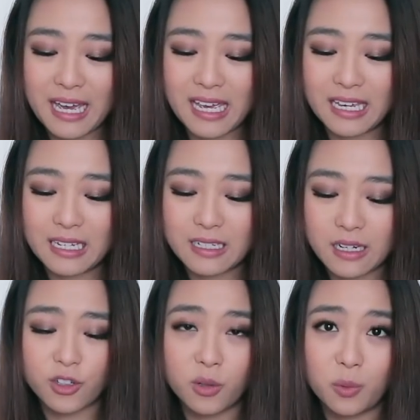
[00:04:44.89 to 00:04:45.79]
and I
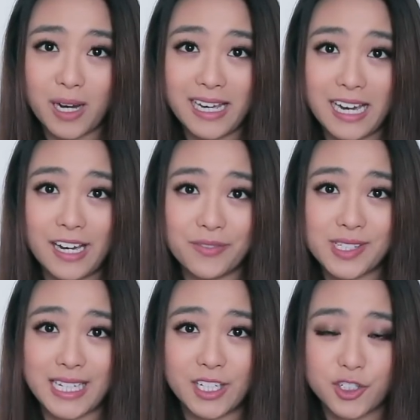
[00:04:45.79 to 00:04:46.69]
don't know why I have
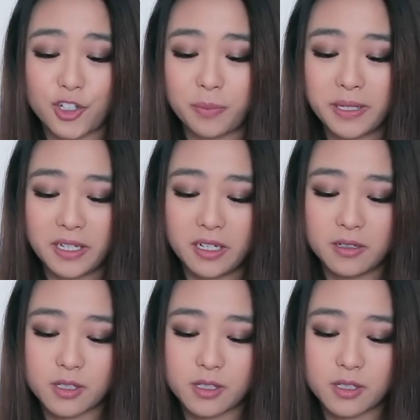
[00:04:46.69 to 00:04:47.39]
Seek Job here.